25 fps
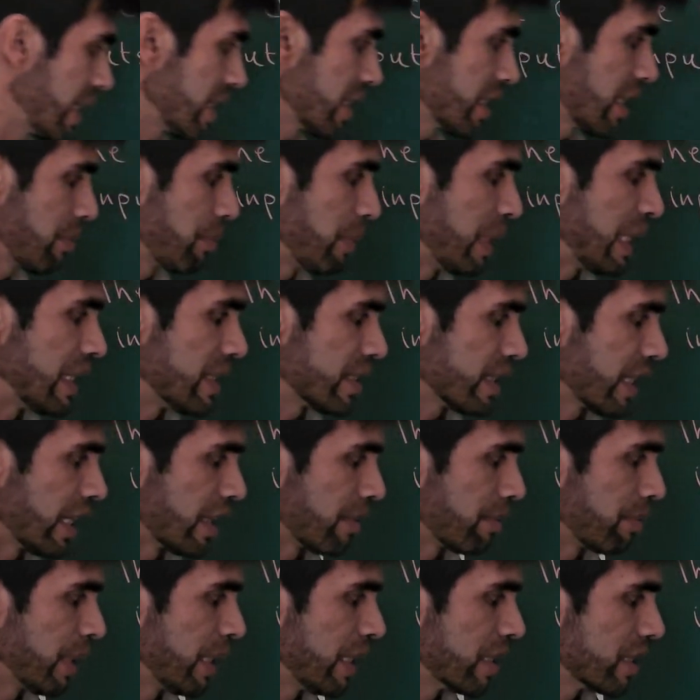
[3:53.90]
does it mean?
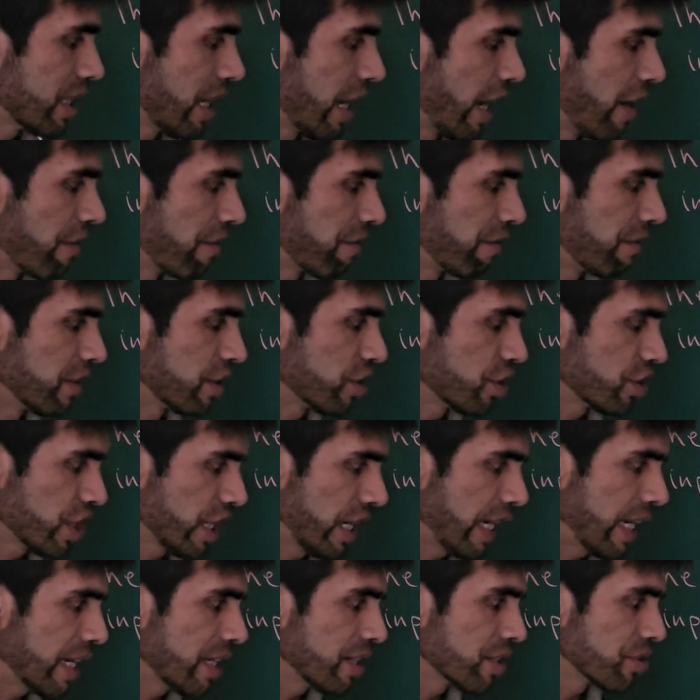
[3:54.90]
It means if we
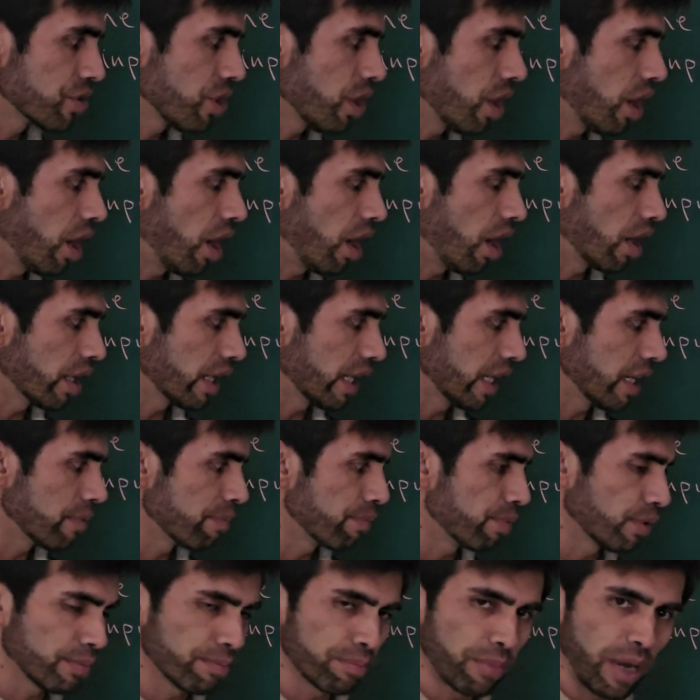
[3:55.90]
change all
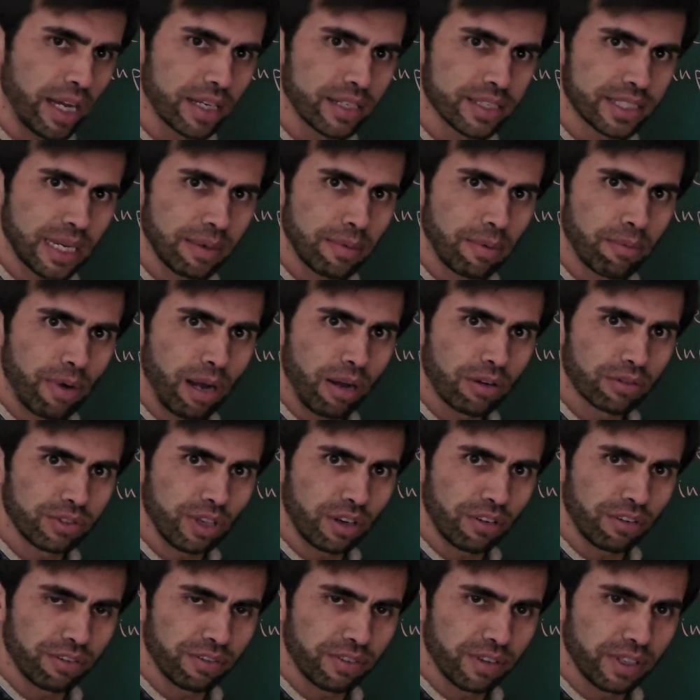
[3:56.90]
input by same amount
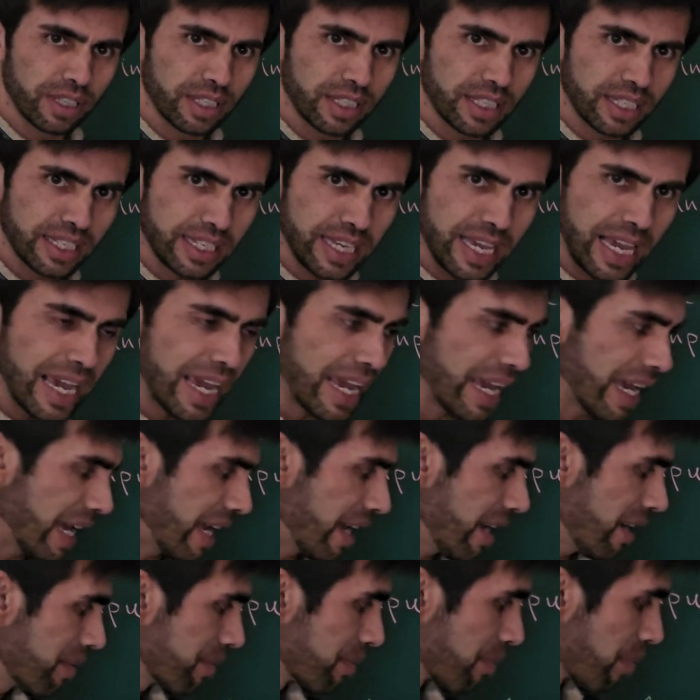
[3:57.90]
of
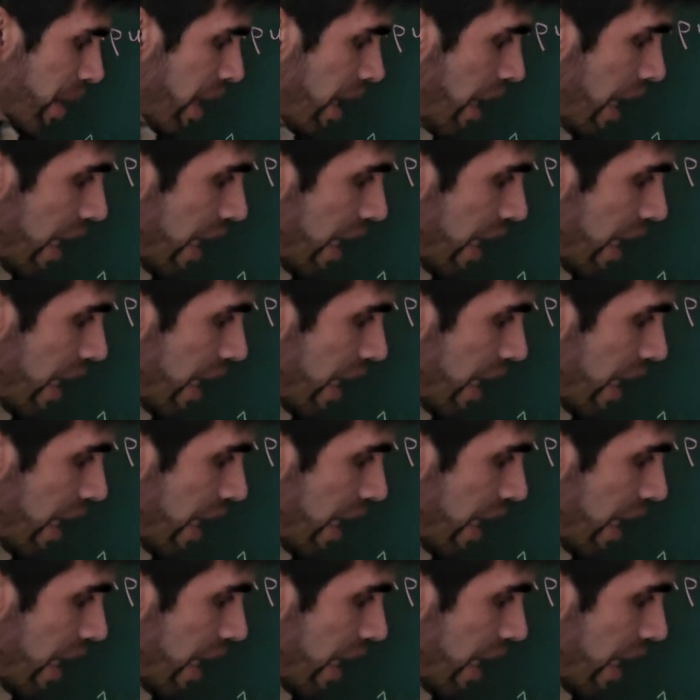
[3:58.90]
K,